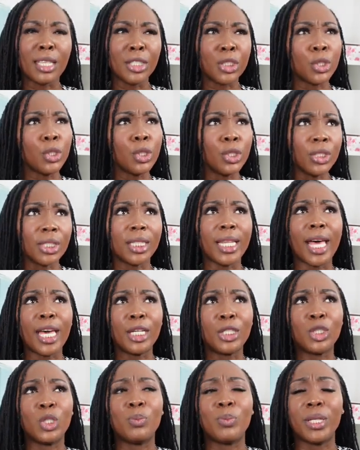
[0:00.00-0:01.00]
June or July,
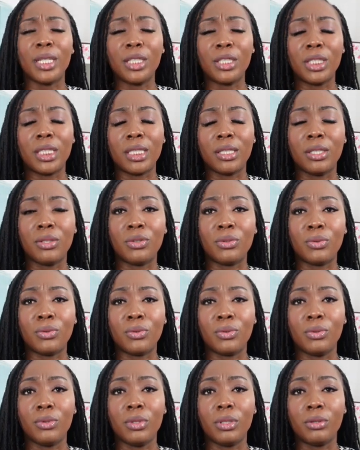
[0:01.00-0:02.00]
it should be in, in,
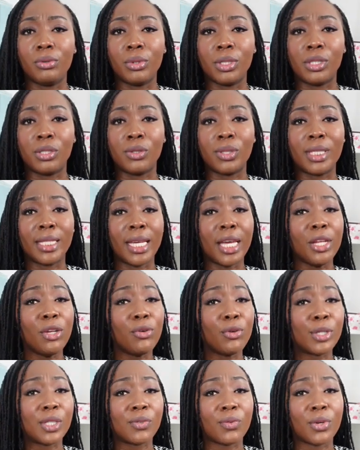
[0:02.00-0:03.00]
increased to 10
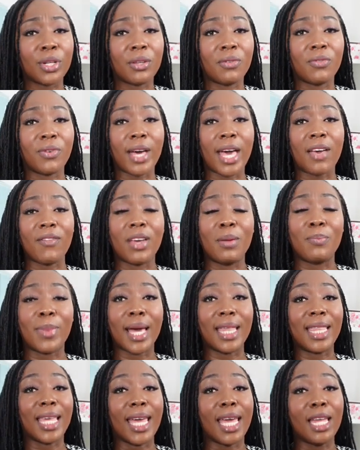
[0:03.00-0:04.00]
euros 45. And
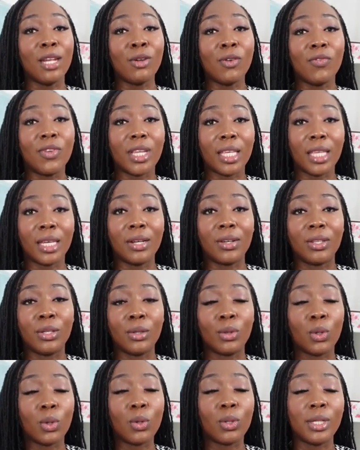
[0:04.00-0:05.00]
by the end of the year,
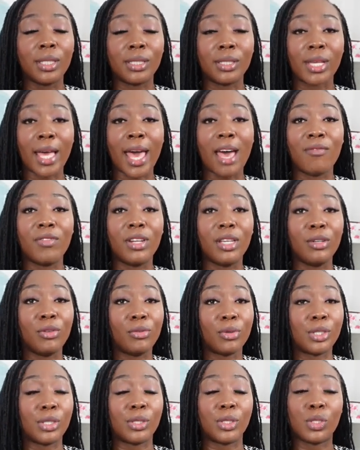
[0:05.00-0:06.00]
the goal is to have it
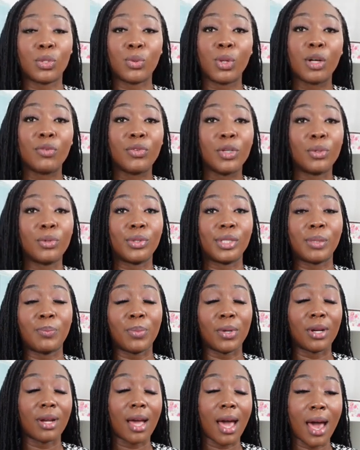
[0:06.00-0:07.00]
increased to 12
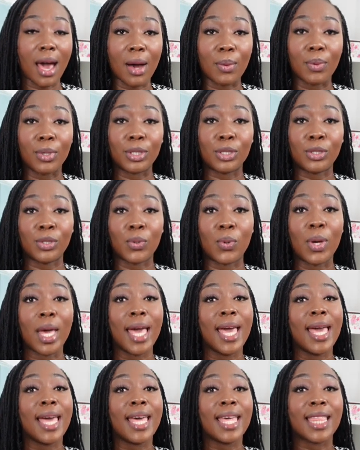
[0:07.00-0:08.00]
euros per hour. So
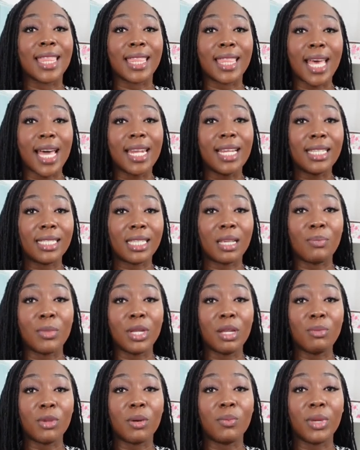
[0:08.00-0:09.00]
that is the
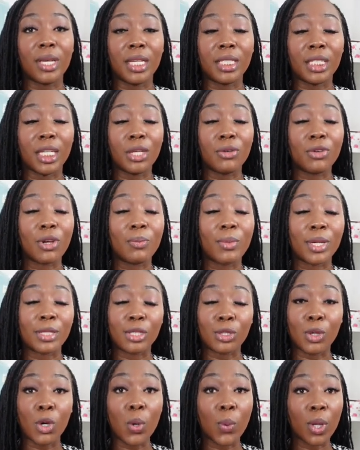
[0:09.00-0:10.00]
minimum age
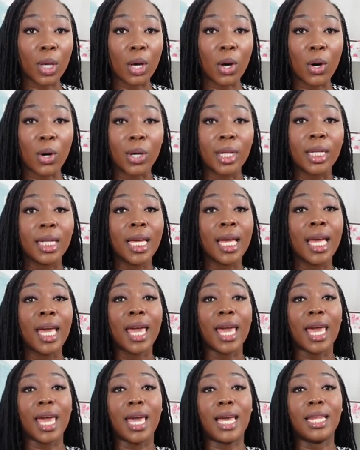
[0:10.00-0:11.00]
increments going on,
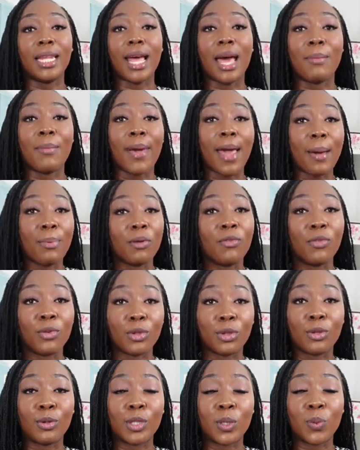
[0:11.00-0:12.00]
and I'm happy for
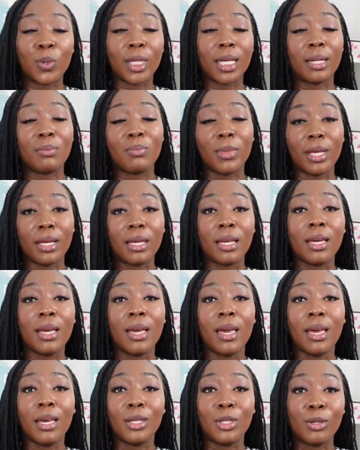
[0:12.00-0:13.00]
those who can make
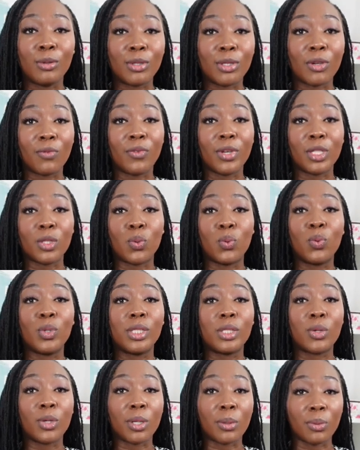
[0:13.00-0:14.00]
use of it or who
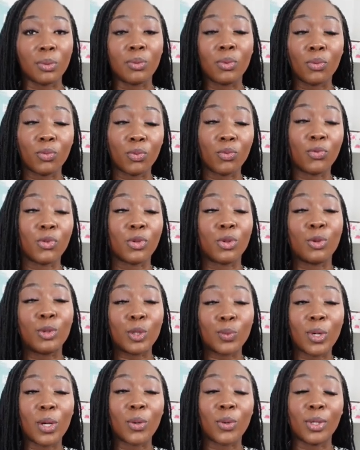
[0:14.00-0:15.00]
is going to for
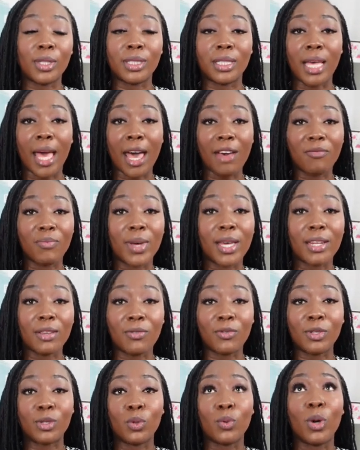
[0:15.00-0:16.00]
those who are going to have
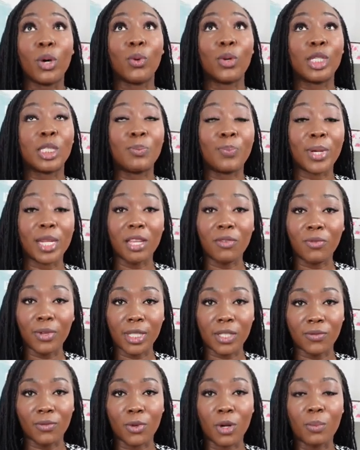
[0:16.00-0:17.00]
benefits or who are going to
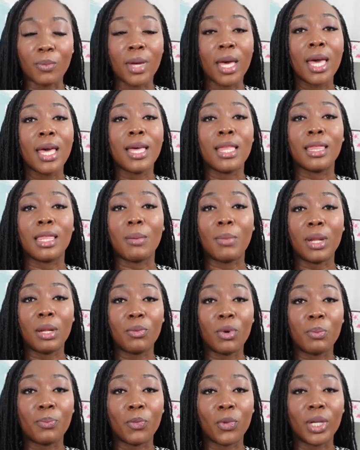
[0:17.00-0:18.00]
benefit from the
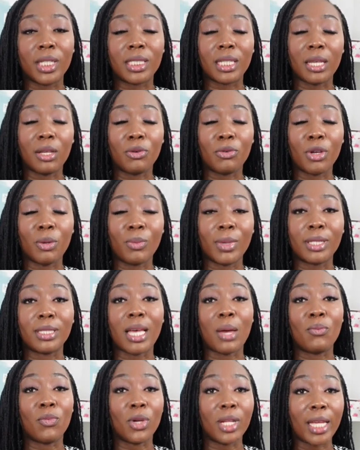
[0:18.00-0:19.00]
minimum wage increment.
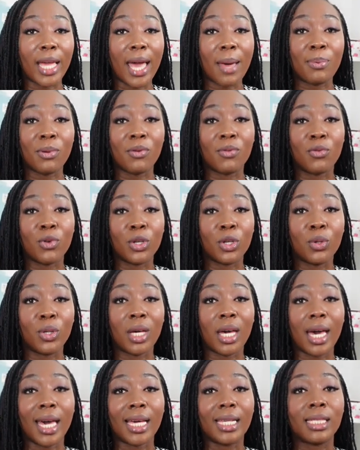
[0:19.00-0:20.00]
I'm really happy for you
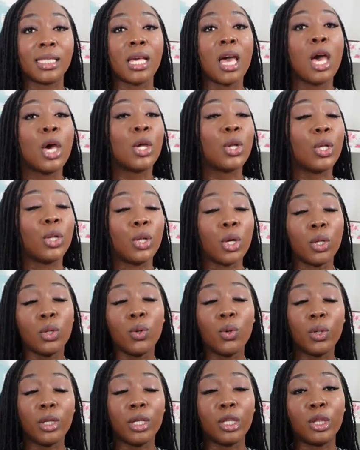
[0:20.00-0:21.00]
guys.
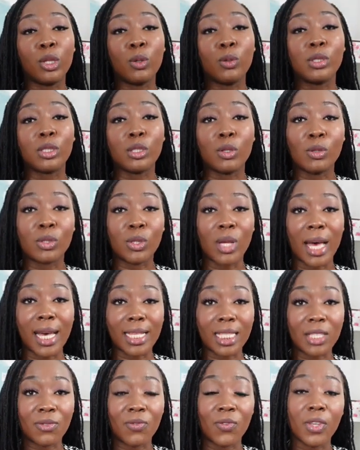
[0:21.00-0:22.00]
Not only those also
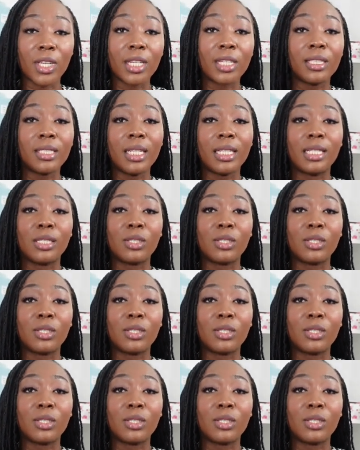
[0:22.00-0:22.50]
Hartz IV